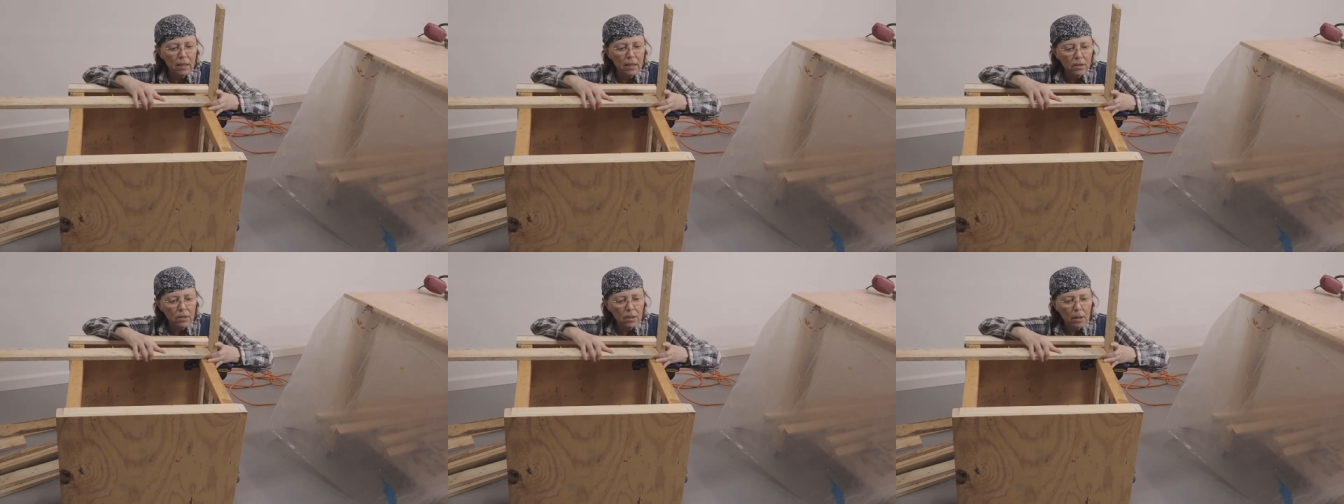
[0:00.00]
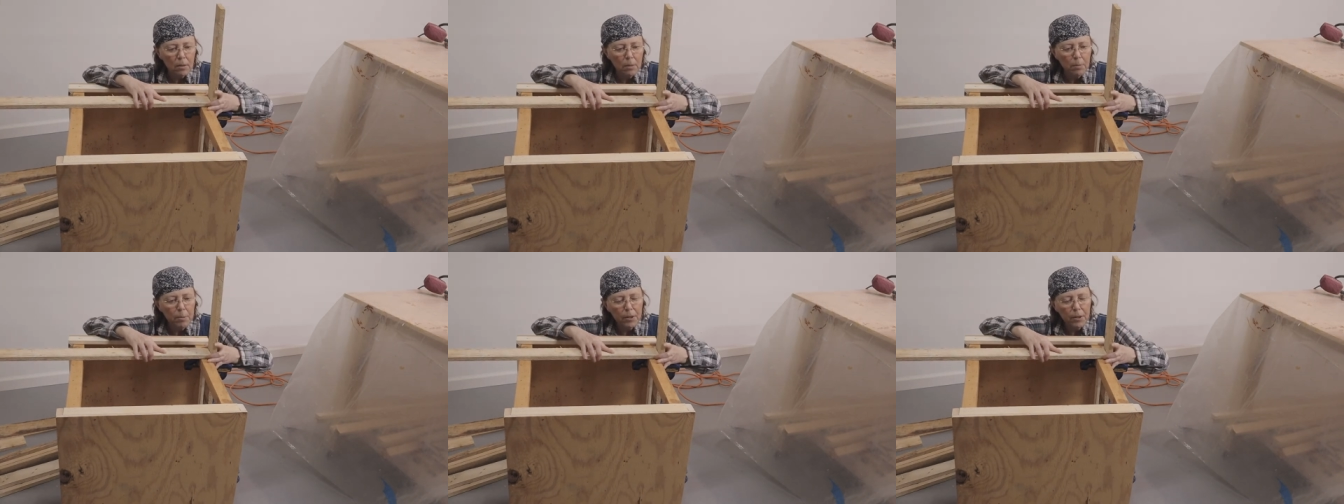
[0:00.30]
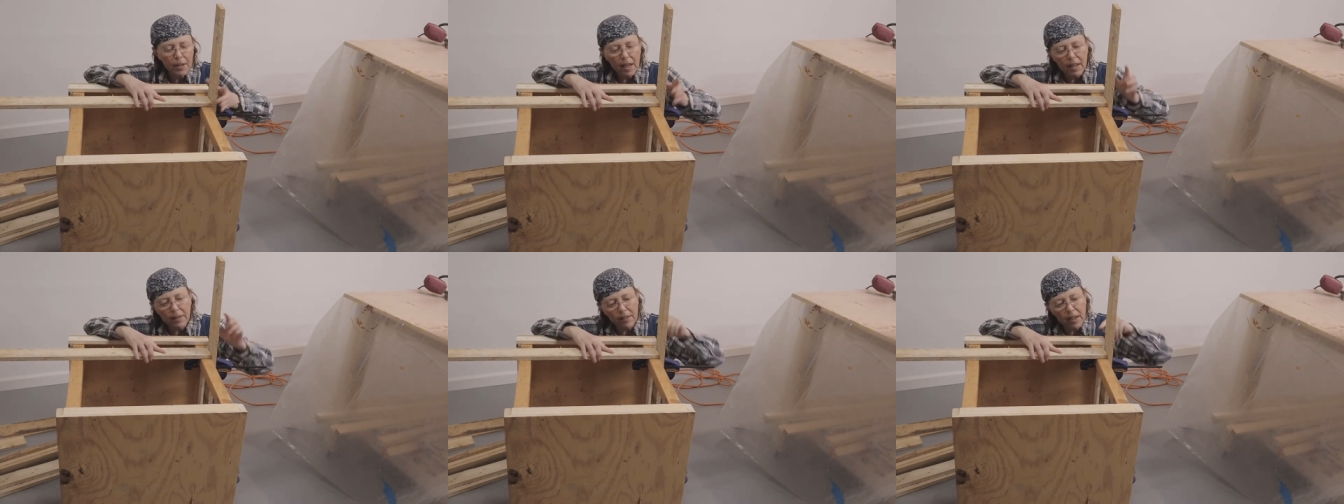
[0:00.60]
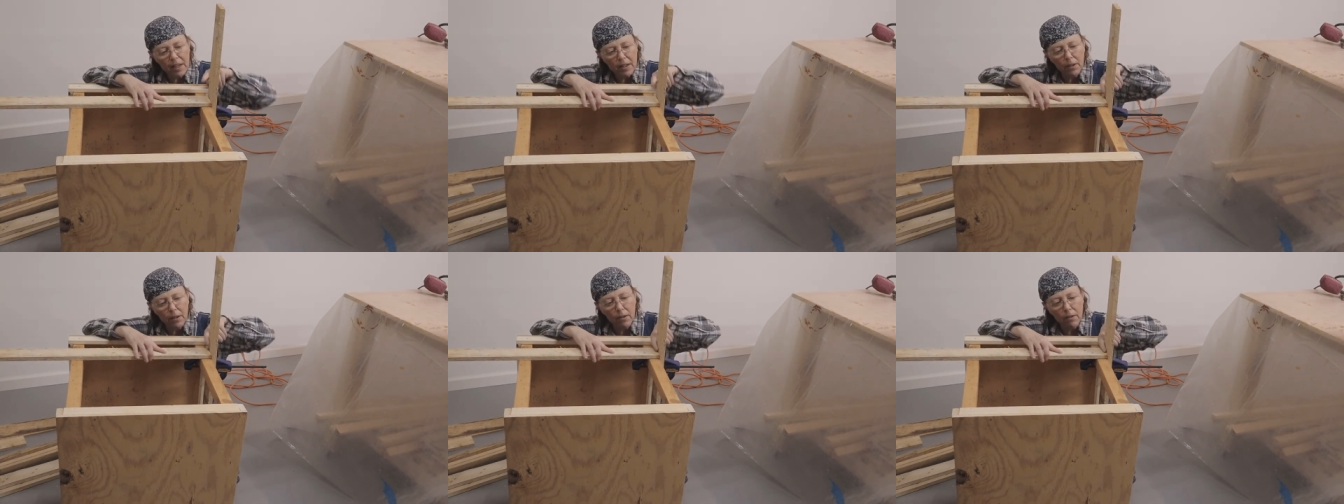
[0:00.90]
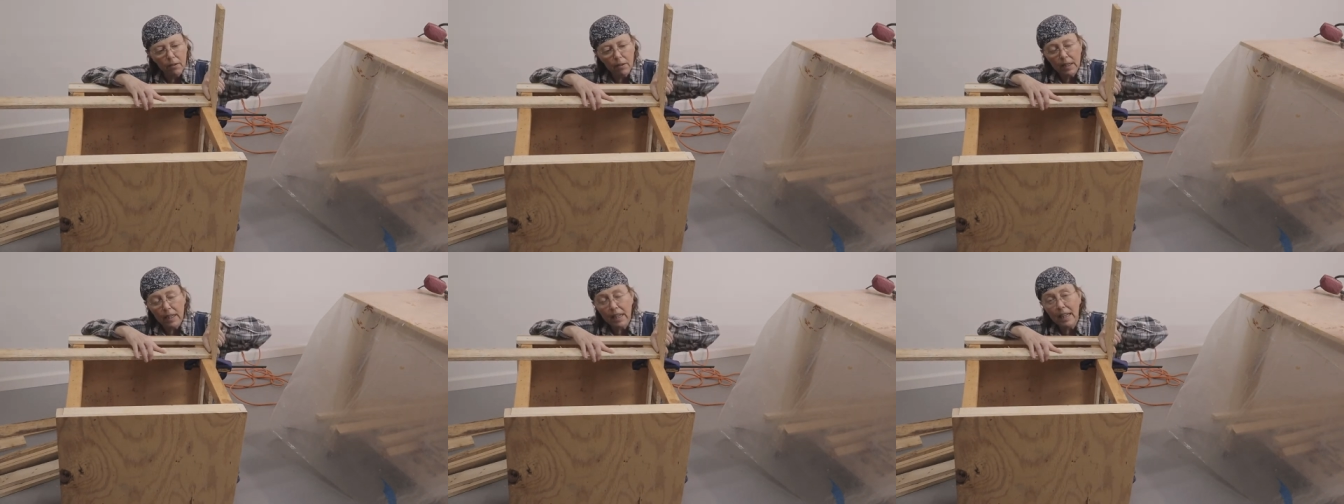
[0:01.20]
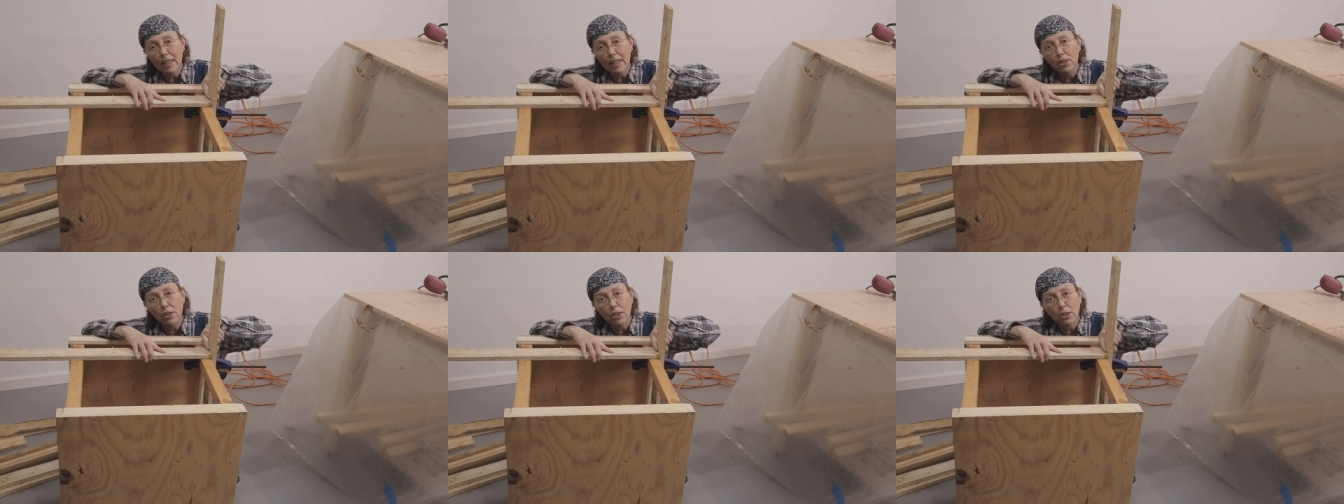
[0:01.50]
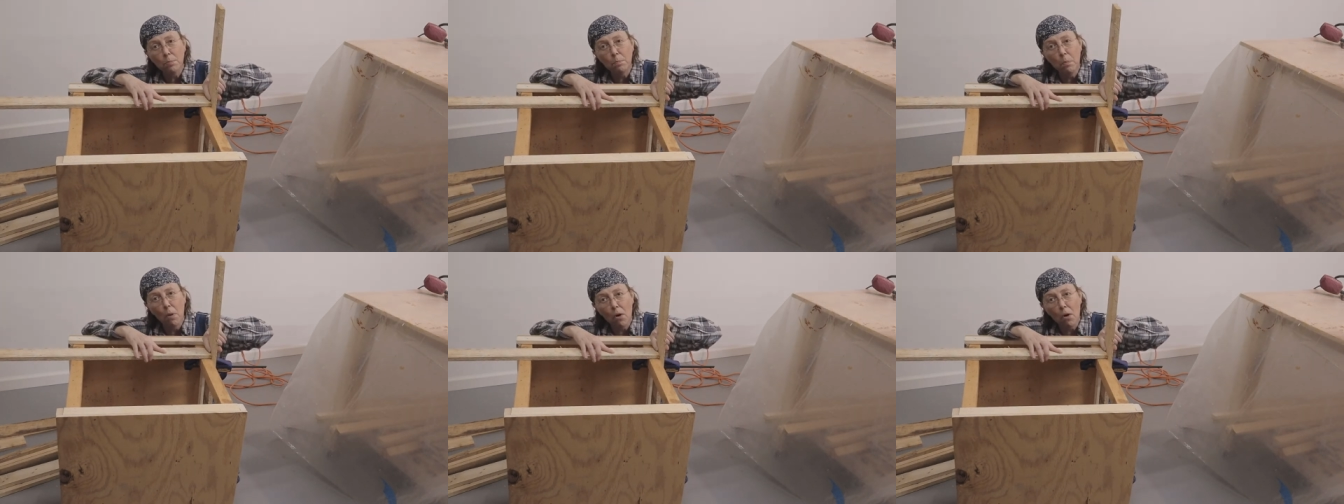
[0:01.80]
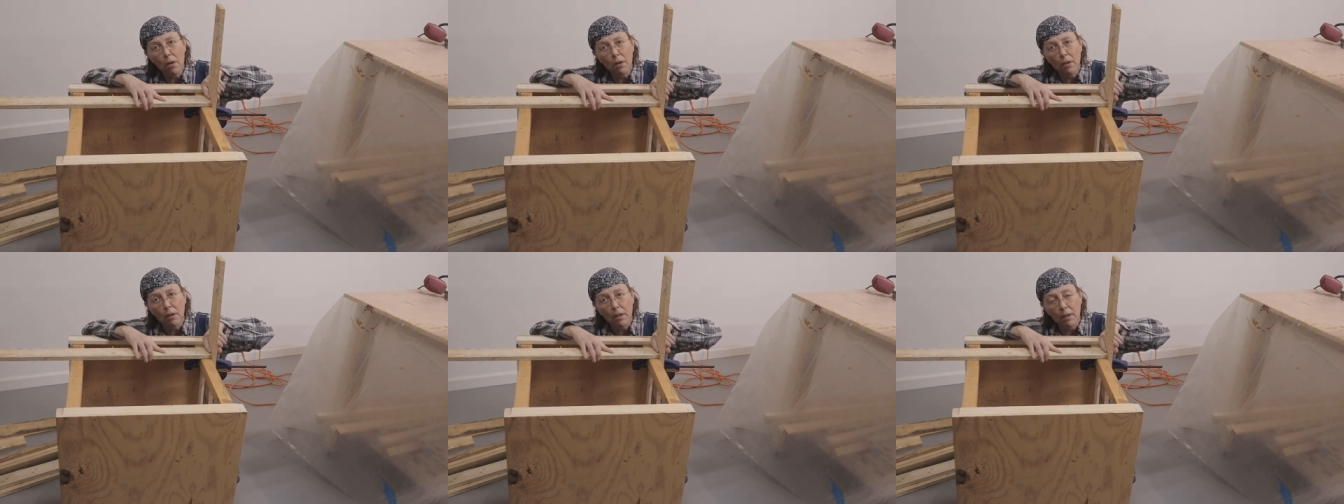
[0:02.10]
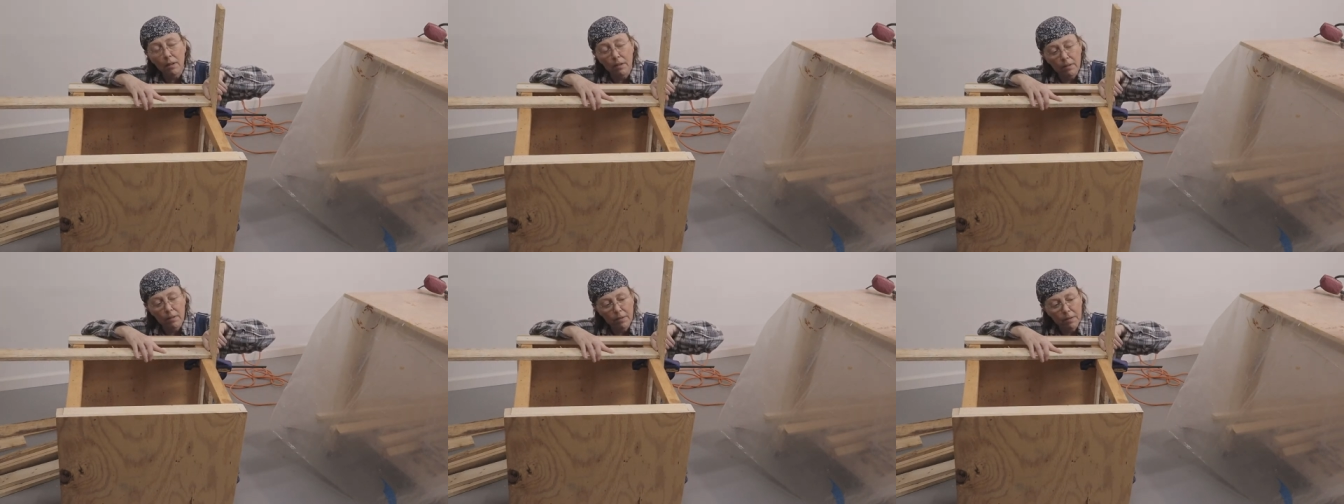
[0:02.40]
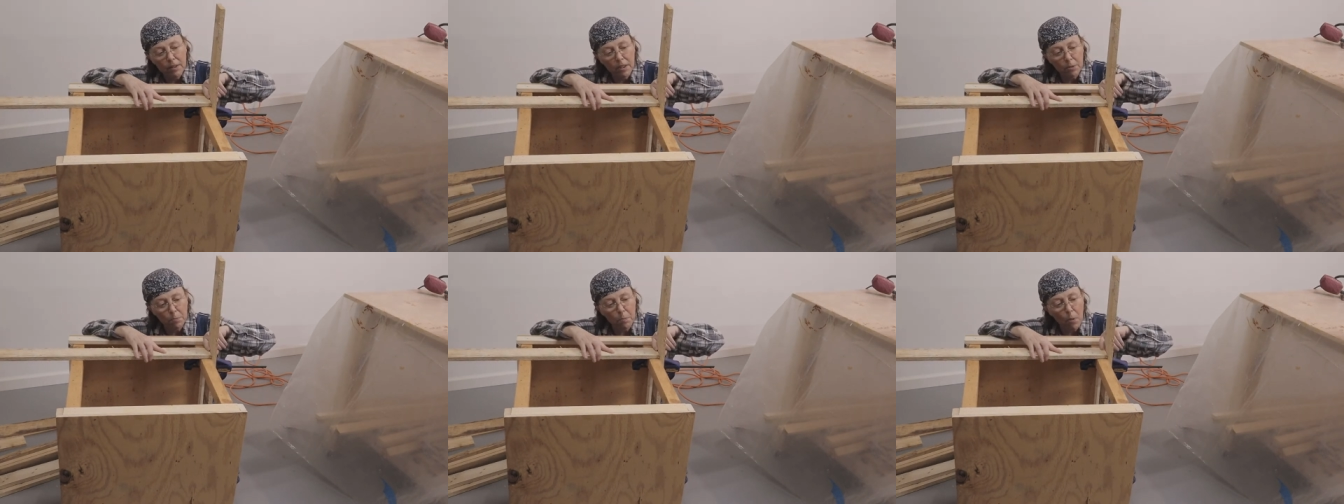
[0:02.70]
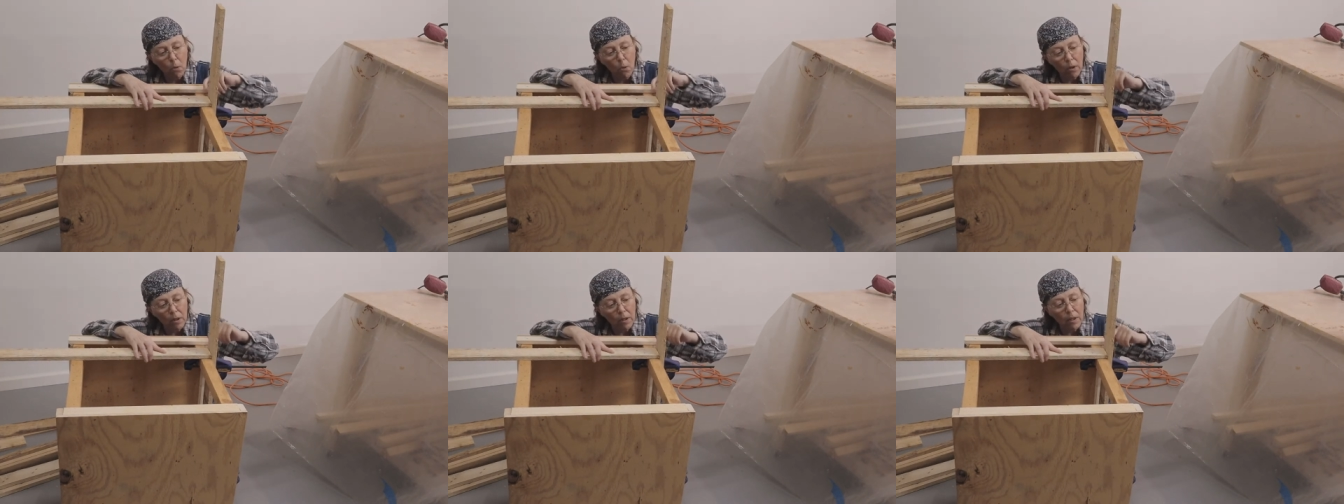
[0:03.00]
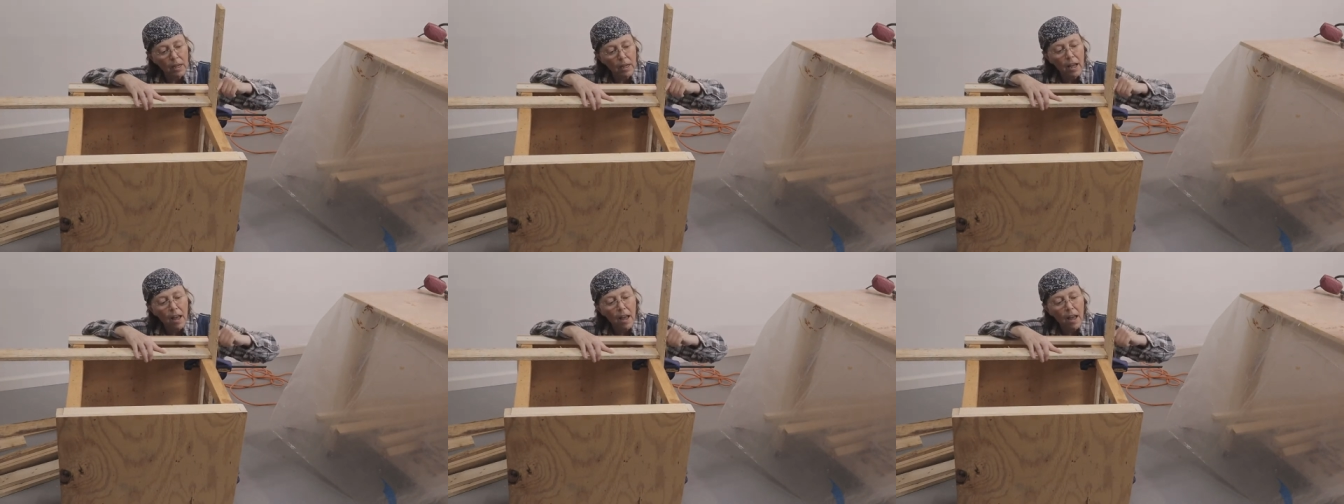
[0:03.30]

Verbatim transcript: So I'm going to put that there and just mark this board.